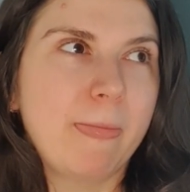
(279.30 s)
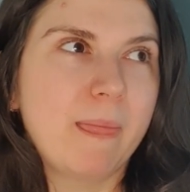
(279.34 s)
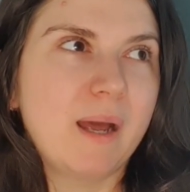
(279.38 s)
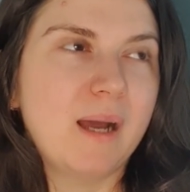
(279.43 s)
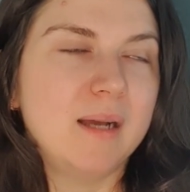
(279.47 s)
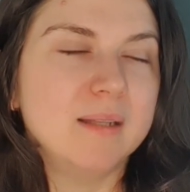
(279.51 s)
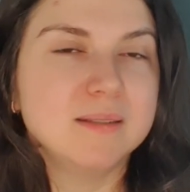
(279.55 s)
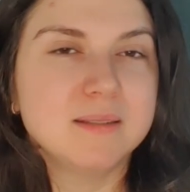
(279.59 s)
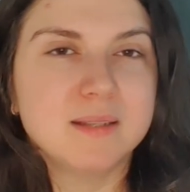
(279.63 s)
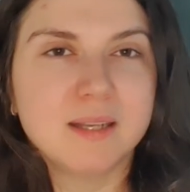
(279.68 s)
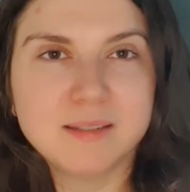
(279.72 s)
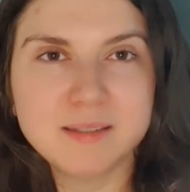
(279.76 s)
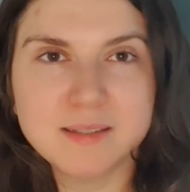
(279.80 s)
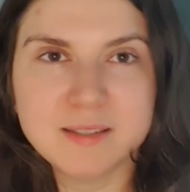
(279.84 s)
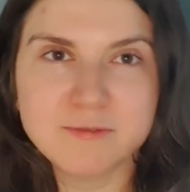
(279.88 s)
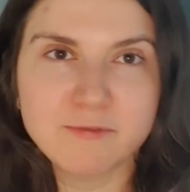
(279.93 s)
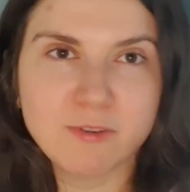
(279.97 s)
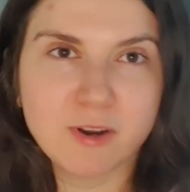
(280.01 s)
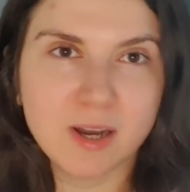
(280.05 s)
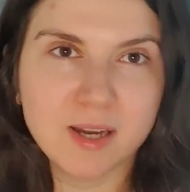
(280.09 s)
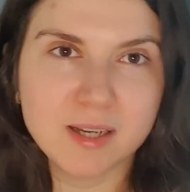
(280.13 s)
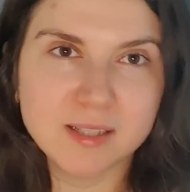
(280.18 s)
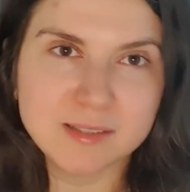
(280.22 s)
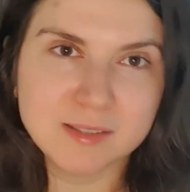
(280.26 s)

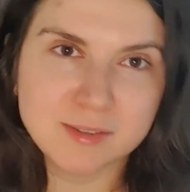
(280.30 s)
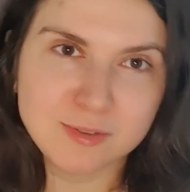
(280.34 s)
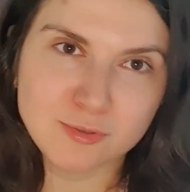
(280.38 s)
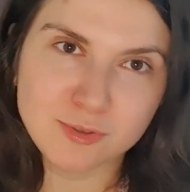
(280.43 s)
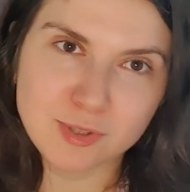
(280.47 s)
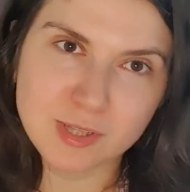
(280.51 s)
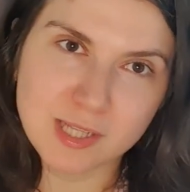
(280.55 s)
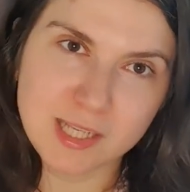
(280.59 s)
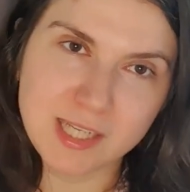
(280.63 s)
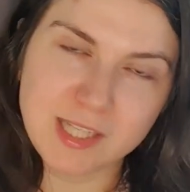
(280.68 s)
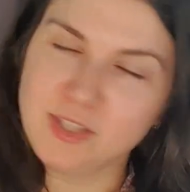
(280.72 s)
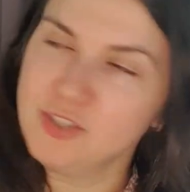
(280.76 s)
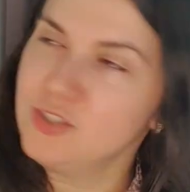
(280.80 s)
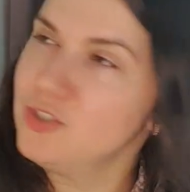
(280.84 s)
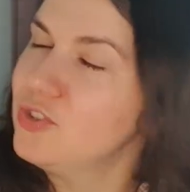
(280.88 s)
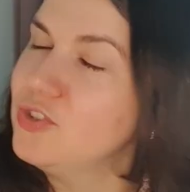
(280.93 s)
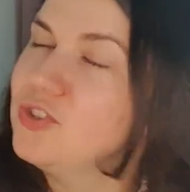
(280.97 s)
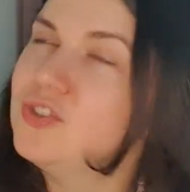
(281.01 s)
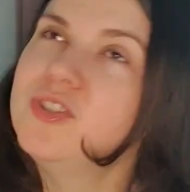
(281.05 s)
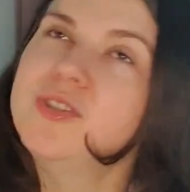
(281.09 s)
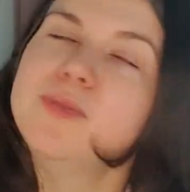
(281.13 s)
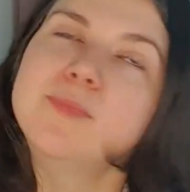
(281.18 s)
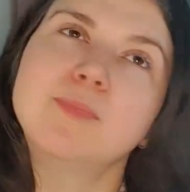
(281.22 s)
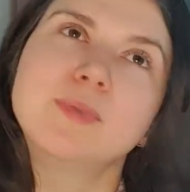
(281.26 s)
unsatisfied in a
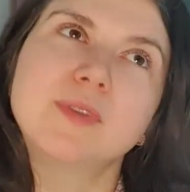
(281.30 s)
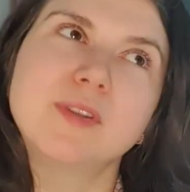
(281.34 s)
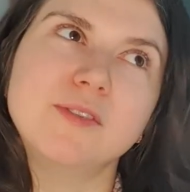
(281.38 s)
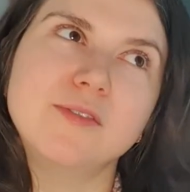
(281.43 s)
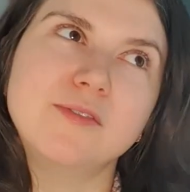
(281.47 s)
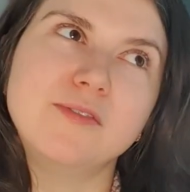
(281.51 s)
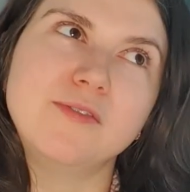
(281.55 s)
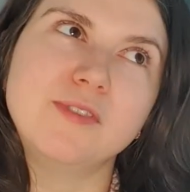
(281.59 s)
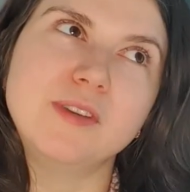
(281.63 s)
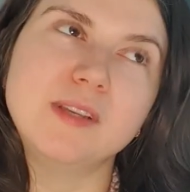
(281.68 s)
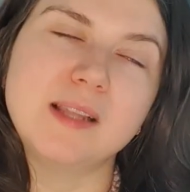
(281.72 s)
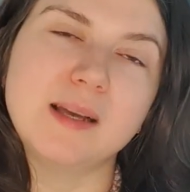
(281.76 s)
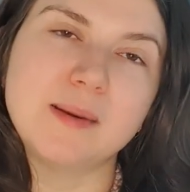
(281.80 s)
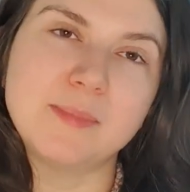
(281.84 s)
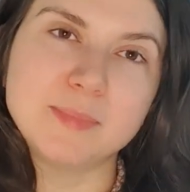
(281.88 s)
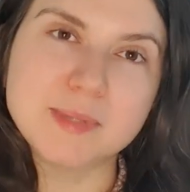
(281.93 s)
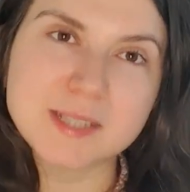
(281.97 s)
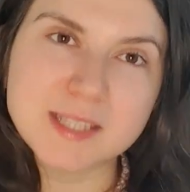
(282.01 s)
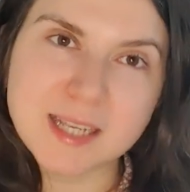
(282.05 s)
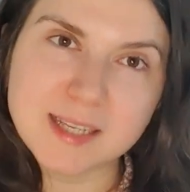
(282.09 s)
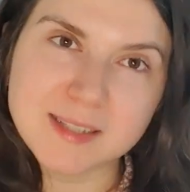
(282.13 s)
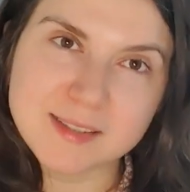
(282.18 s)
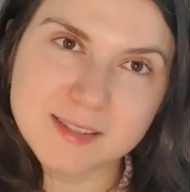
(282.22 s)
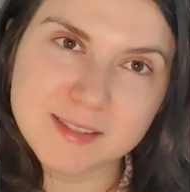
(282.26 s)
relationship, they feel
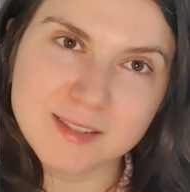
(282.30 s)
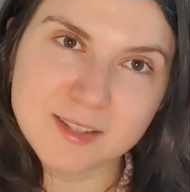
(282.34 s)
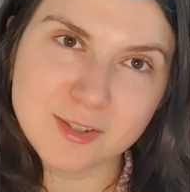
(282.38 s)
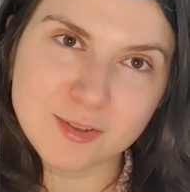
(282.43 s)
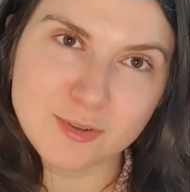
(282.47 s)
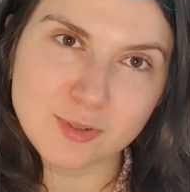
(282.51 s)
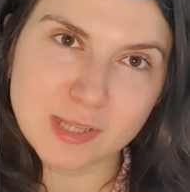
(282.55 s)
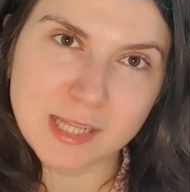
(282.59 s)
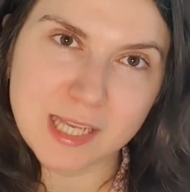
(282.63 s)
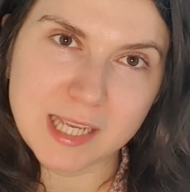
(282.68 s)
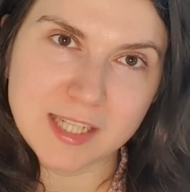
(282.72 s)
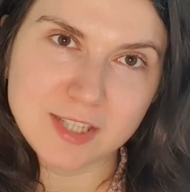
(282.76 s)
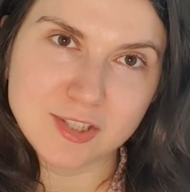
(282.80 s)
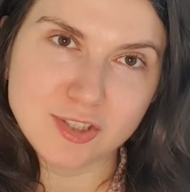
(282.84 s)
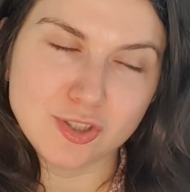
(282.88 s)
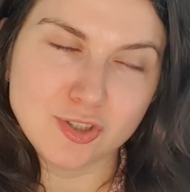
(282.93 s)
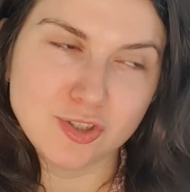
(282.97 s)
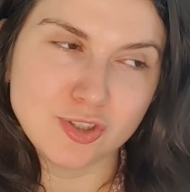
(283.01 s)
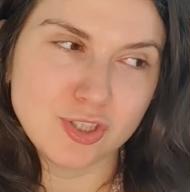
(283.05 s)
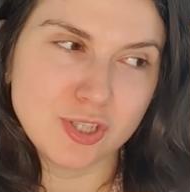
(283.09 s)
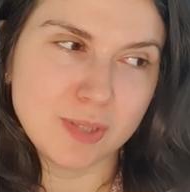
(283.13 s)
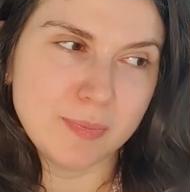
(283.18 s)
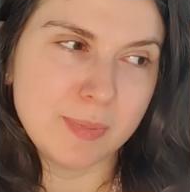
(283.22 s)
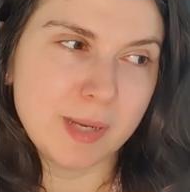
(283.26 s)
upset in a
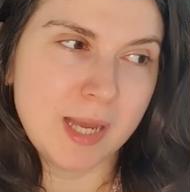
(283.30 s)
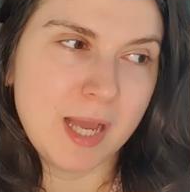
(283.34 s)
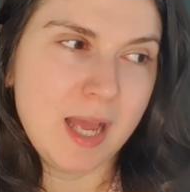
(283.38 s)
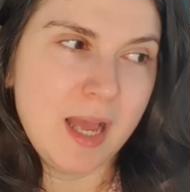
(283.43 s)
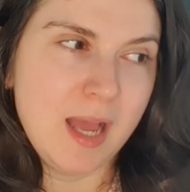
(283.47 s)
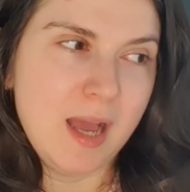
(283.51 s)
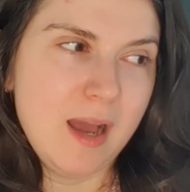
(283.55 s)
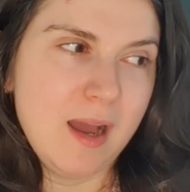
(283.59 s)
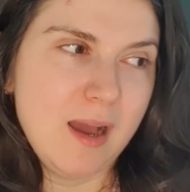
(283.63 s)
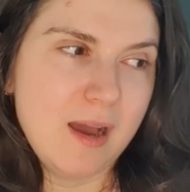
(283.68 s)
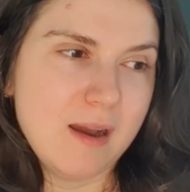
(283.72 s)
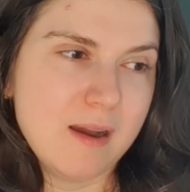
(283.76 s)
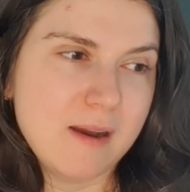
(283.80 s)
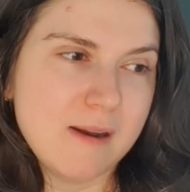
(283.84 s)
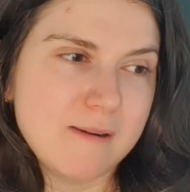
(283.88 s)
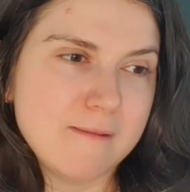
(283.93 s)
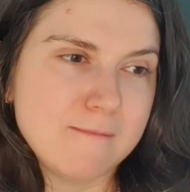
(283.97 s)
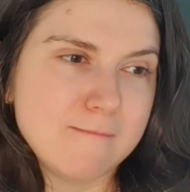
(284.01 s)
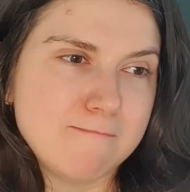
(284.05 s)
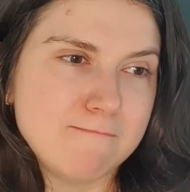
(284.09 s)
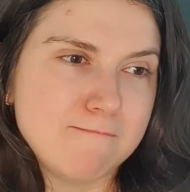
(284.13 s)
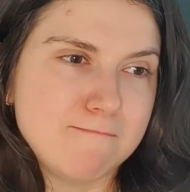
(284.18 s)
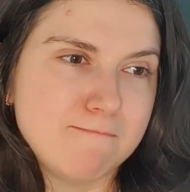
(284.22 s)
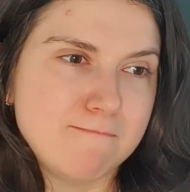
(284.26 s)
relationship
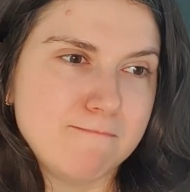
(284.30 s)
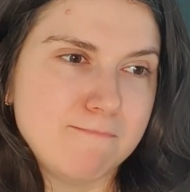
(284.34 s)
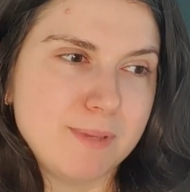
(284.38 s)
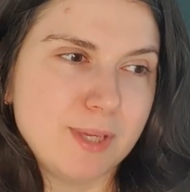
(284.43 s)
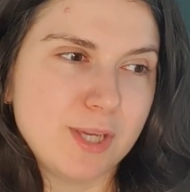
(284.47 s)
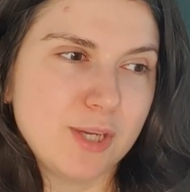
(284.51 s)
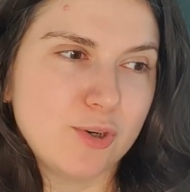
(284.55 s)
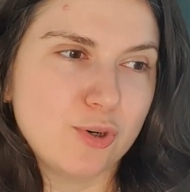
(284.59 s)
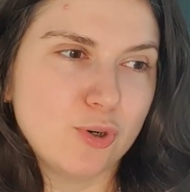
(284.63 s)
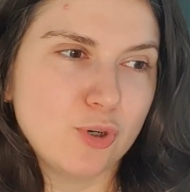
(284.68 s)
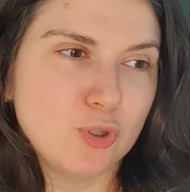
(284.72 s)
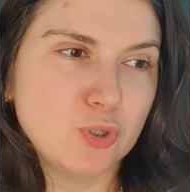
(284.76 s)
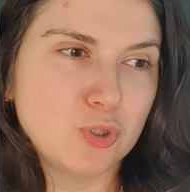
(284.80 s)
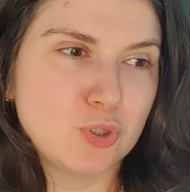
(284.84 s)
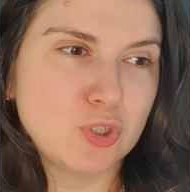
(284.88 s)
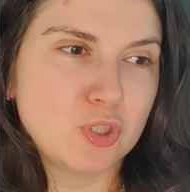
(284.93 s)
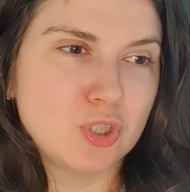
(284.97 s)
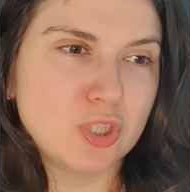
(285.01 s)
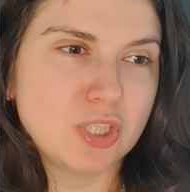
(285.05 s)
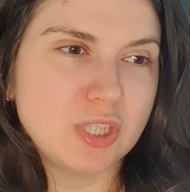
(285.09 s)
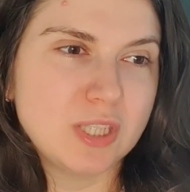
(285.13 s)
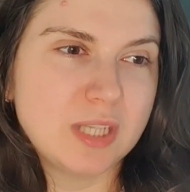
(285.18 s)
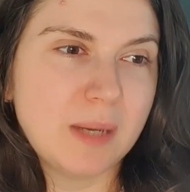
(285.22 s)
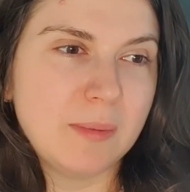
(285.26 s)
because
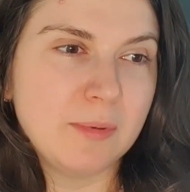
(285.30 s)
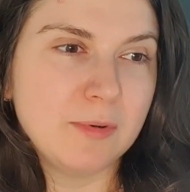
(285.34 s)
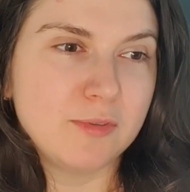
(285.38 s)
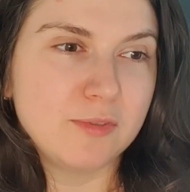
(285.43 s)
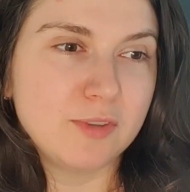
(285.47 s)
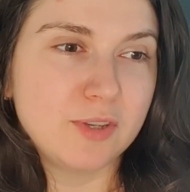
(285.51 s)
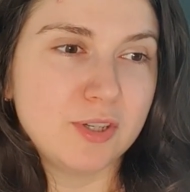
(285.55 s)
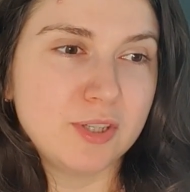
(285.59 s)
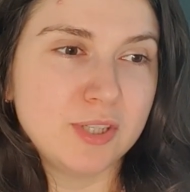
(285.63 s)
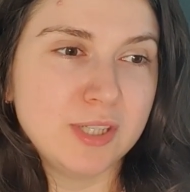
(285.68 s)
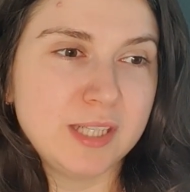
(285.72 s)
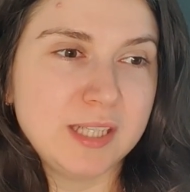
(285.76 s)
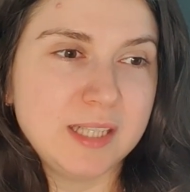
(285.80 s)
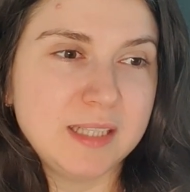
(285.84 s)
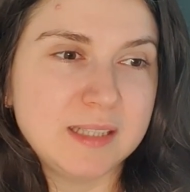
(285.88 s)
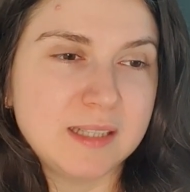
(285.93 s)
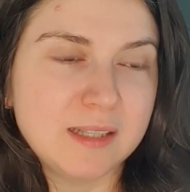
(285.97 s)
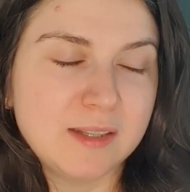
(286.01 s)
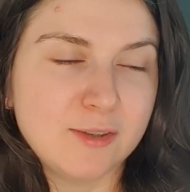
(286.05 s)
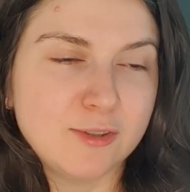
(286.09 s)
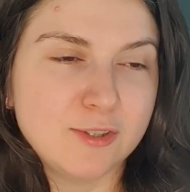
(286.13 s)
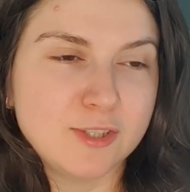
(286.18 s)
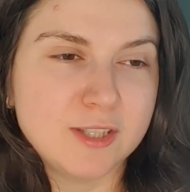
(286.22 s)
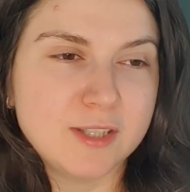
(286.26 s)
some of their needs are
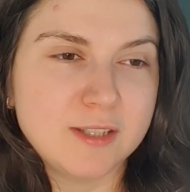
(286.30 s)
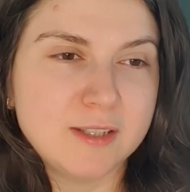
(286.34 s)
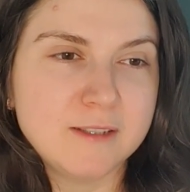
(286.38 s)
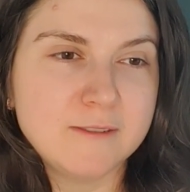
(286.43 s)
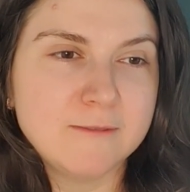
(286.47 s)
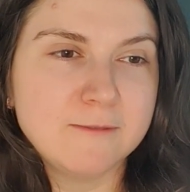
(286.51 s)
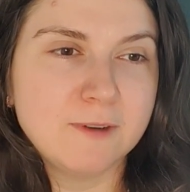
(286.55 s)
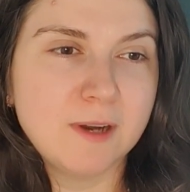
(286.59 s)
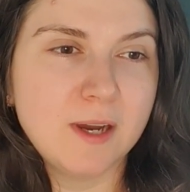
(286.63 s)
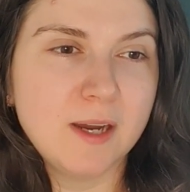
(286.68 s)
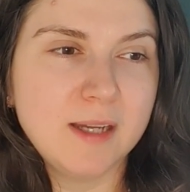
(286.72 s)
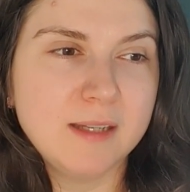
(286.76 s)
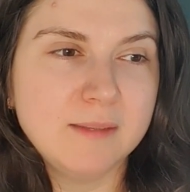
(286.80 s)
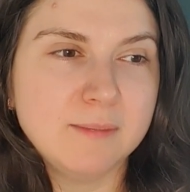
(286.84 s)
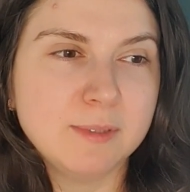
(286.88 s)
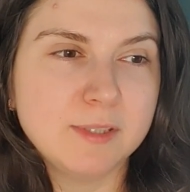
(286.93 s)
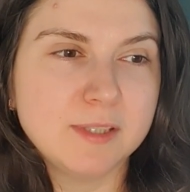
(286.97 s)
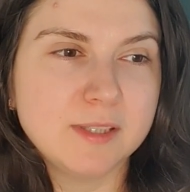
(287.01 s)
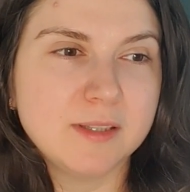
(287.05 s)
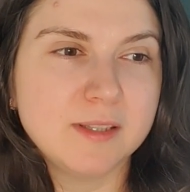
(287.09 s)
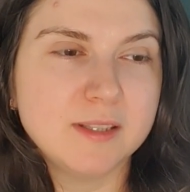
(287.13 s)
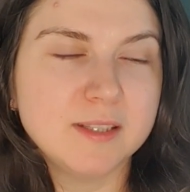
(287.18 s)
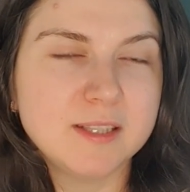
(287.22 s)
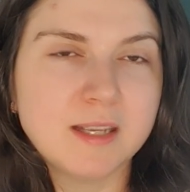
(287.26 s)
not satisfied, but
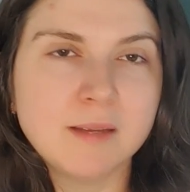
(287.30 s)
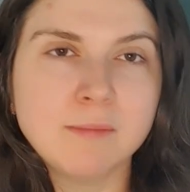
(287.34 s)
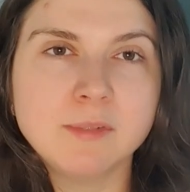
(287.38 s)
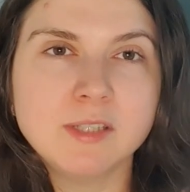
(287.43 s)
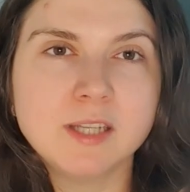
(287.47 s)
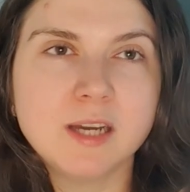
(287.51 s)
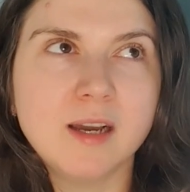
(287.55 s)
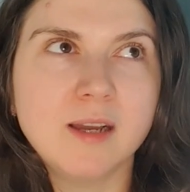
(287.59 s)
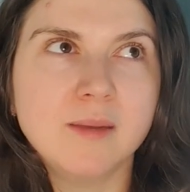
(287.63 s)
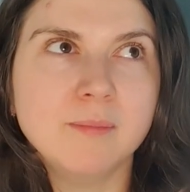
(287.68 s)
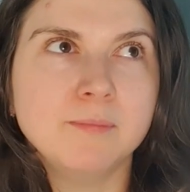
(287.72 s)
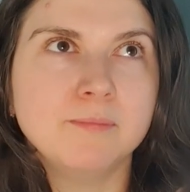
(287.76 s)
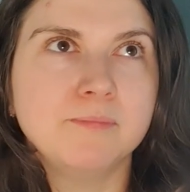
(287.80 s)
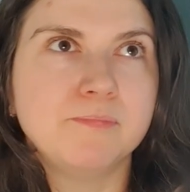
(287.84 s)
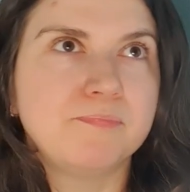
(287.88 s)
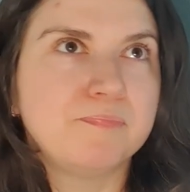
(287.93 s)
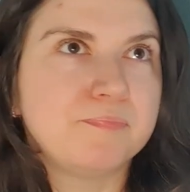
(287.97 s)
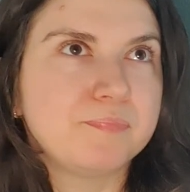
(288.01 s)
at the same time